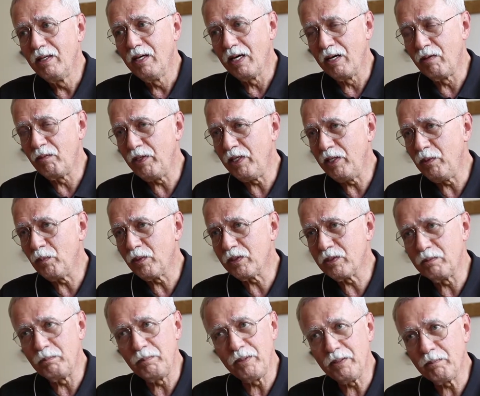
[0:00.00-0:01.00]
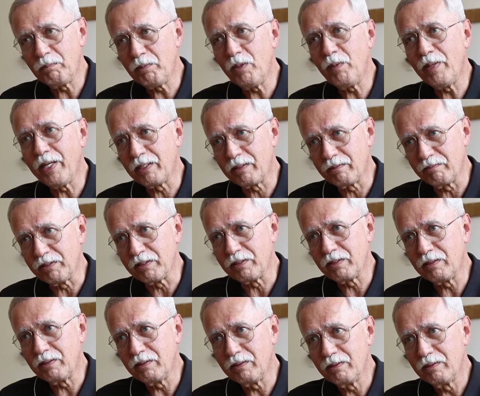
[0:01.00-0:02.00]
I really want to be a
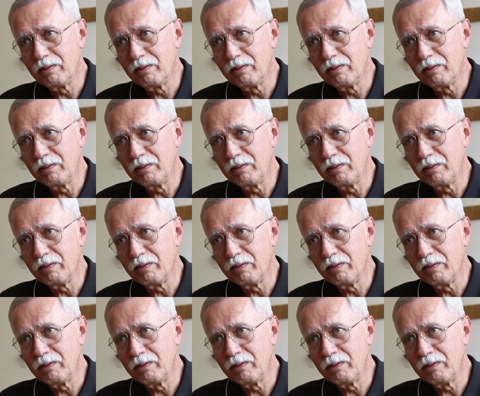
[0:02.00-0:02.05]
pro-activist.